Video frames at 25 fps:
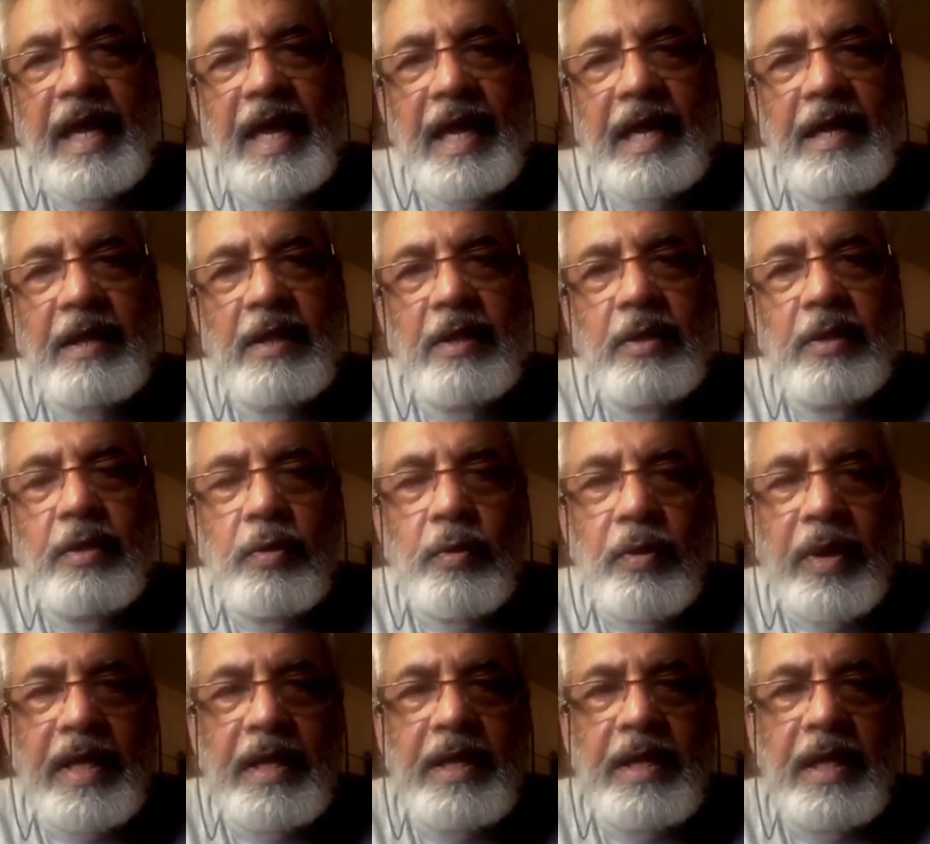and
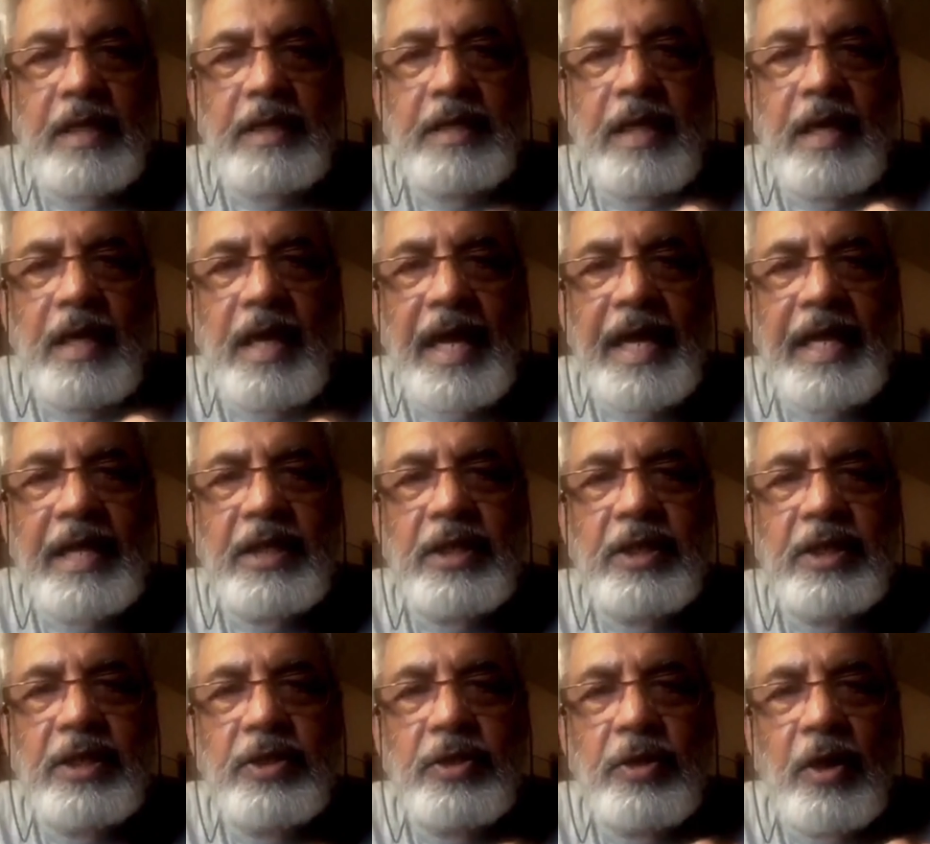throwing just a
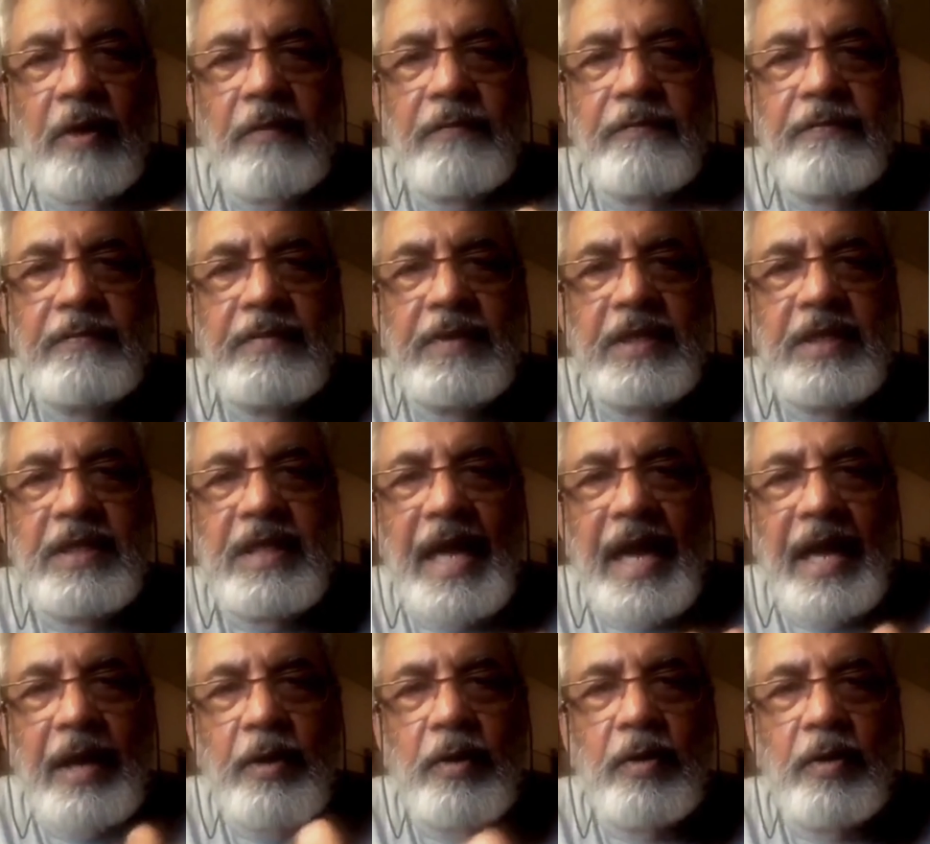nice soft
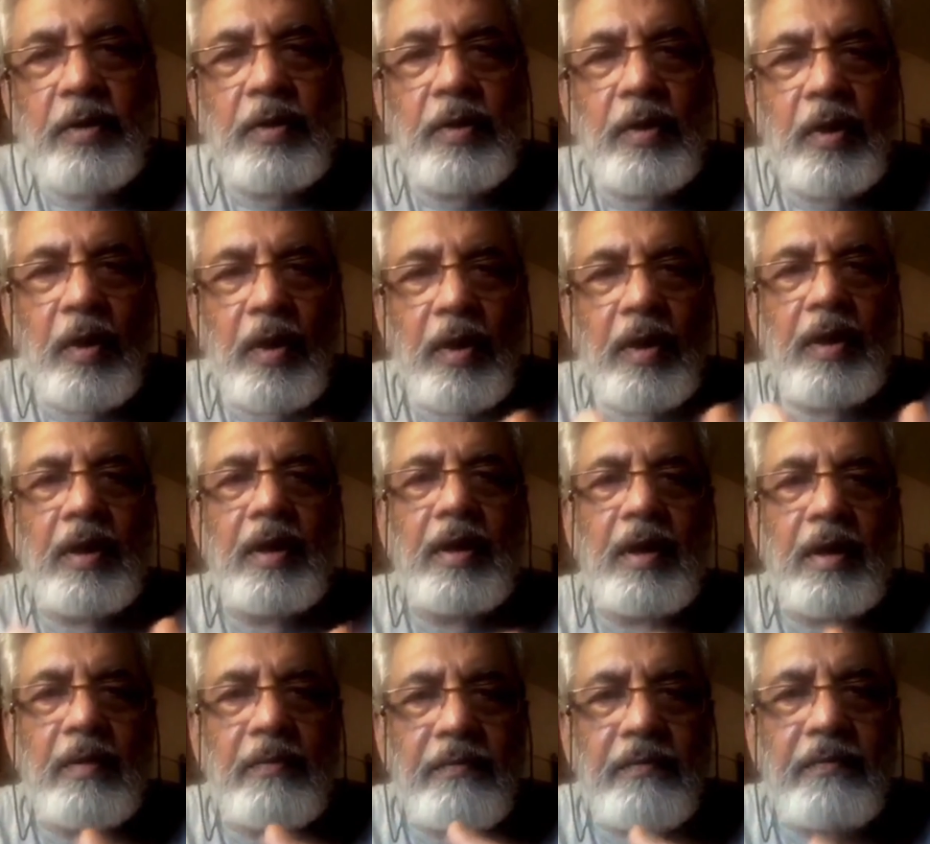shadow
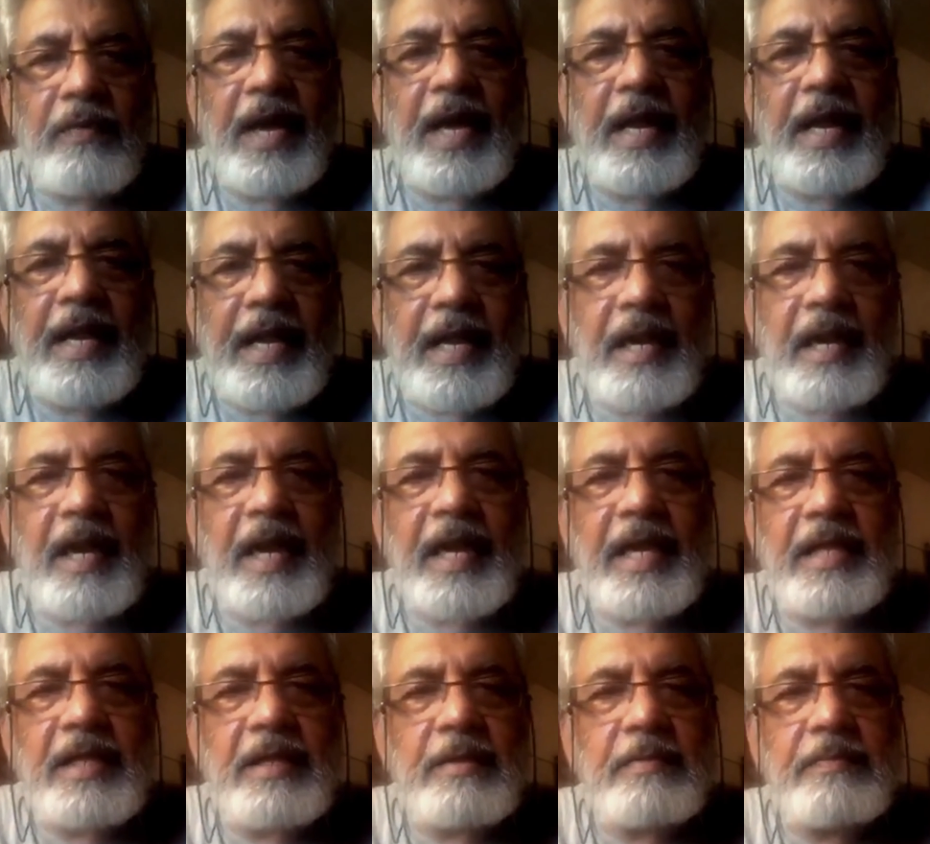on a very
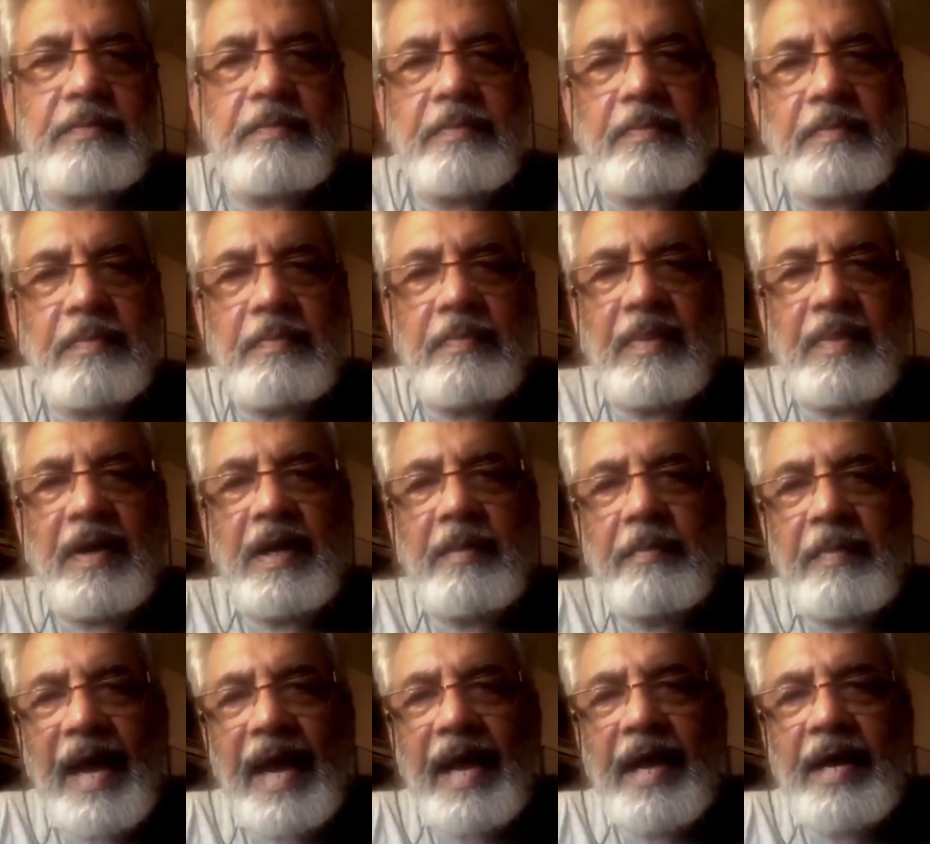nice
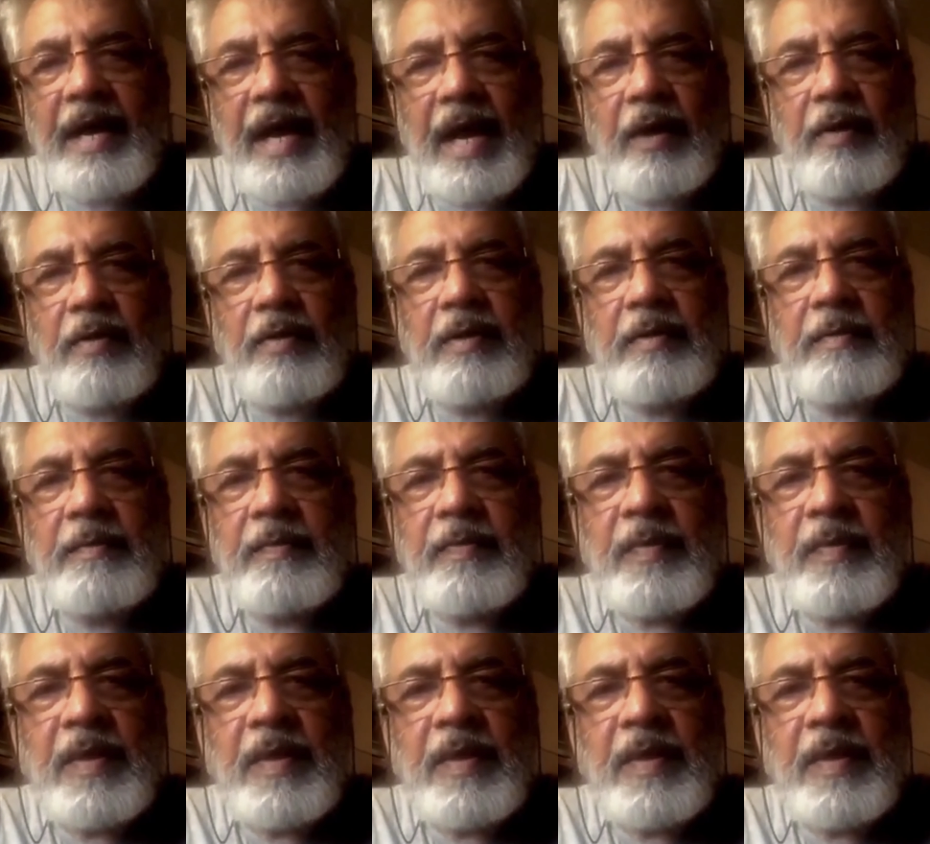background.